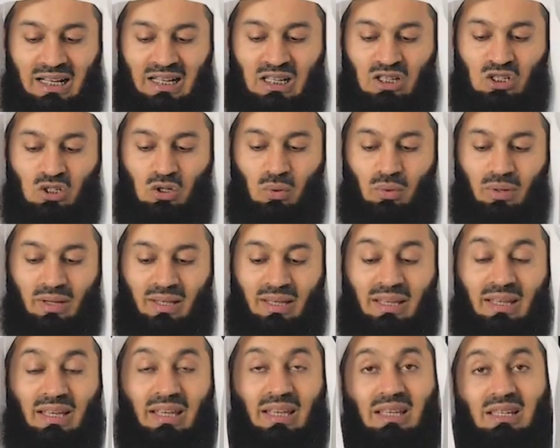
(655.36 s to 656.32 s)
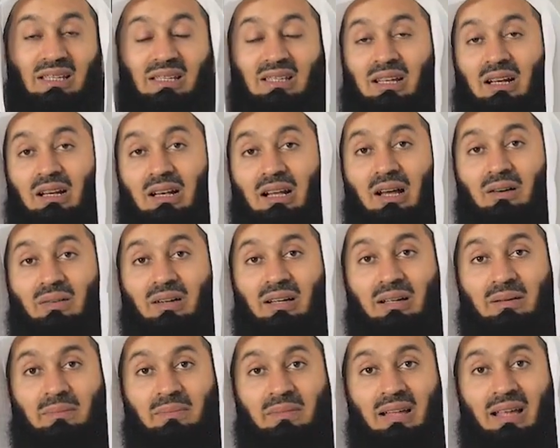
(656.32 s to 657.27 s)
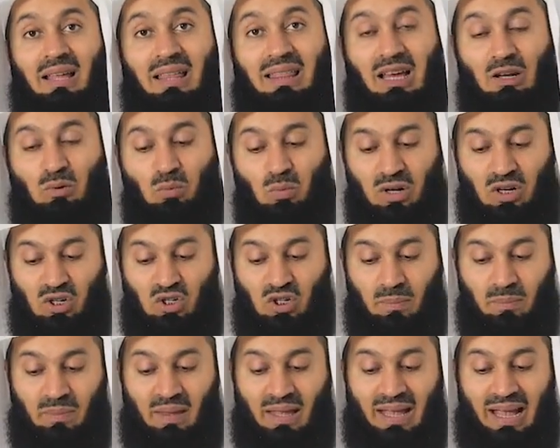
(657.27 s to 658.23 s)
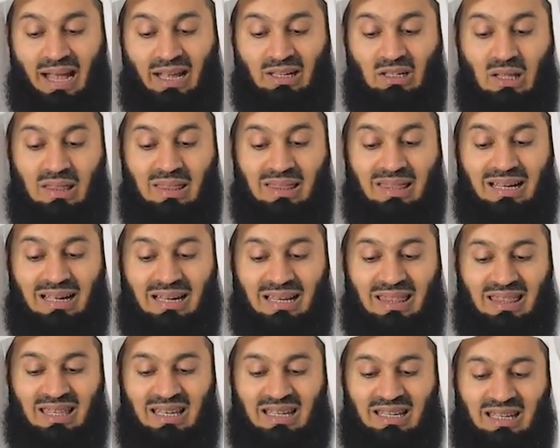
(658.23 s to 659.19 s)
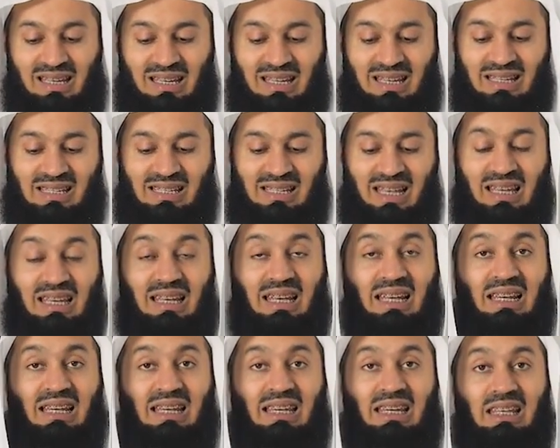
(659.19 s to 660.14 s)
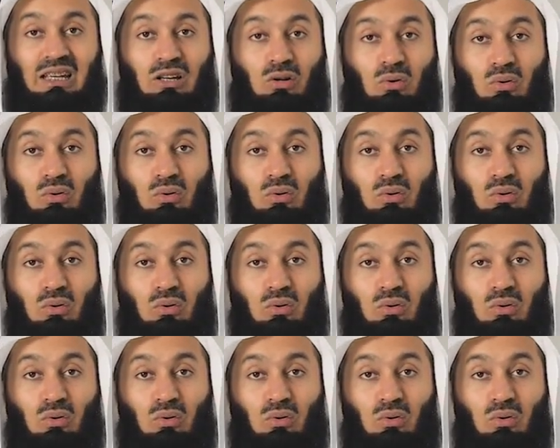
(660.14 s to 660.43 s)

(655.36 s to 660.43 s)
Uh, so he, he is declaring that worship. And the third thing he is saying, Inni